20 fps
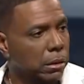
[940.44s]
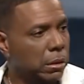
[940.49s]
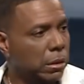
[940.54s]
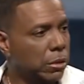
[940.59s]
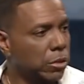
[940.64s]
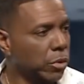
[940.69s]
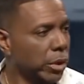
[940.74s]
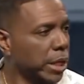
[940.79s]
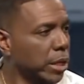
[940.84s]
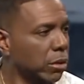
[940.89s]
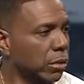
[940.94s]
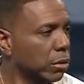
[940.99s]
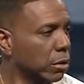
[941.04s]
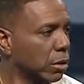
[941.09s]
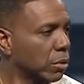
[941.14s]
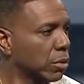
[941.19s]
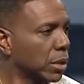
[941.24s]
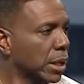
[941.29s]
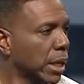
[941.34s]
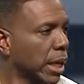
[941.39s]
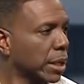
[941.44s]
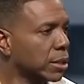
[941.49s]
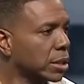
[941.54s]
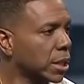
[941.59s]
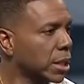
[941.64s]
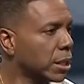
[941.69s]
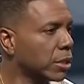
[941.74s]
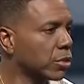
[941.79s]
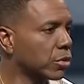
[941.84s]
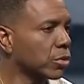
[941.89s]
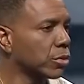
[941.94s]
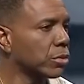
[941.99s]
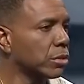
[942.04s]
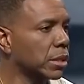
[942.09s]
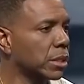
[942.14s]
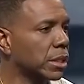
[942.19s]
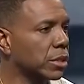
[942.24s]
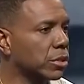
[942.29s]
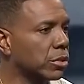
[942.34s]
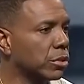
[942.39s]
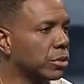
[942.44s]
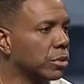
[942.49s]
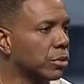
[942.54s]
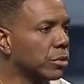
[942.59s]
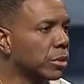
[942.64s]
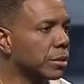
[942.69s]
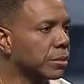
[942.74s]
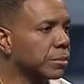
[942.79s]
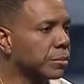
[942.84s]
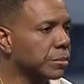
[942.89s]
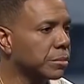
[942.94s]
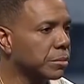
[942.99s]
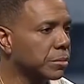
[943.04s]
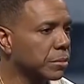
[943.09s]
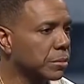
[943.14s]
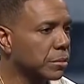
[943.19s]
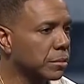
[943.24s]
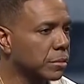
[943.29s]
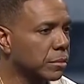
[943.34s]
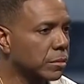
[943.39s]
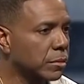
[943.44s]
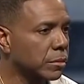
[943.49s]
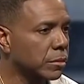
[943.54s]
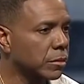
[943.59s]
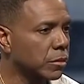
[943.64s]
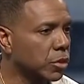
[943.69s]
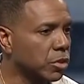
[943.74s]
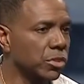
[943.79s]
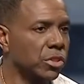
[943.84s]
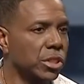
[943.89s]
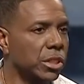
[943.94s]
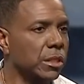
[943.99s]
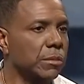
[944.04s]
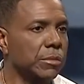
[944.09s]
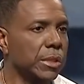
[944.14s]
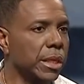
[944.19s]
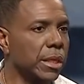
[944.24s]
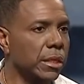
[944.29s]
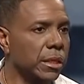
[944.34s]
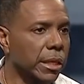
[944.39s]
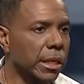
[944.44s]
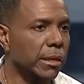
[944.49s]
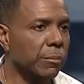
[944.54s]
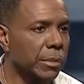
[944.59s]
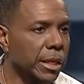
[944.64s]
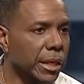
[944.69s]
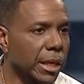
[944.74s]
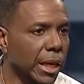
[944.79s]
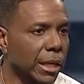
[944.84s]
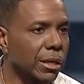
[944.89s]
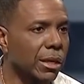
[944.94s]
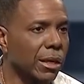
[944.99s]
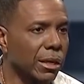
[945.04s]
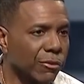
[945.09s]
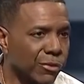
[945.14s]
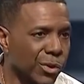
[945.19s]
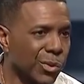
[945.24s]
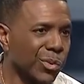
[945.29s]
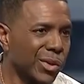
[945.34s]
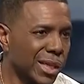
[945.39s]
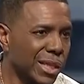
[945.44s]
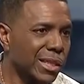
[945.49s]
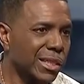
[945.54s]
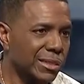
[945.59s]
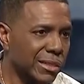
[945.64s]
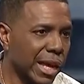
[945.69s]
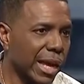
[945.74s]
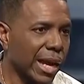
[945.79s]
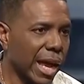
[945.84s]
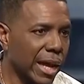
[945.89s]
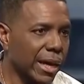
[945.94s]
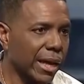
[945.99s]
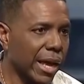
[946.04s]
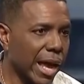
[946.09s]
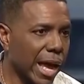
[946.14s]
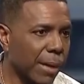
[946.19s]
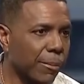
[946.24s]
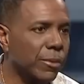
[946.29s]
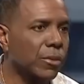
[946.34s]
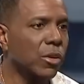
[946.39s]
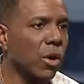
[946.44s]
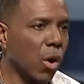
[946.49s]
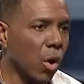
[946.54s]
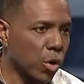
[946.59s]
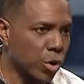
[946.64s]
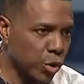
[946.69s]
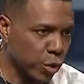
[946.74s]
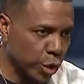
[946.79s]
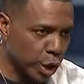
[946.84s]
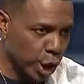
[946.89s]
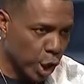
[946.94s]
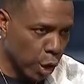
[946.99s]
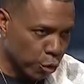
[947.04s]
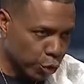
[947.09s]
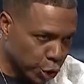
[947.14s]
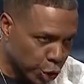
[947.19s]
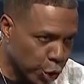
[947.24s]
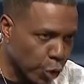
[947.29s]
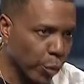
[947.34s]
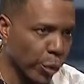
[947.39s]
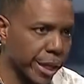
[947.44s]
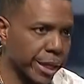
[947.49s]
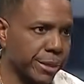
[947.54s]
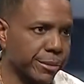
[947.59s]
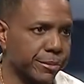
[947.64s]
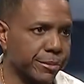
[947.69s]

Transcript: You ain't gonna know what I said is true unless you do it. Amen. You can sit up there and look at me like, for real, is that how that happens? Or you can go do it.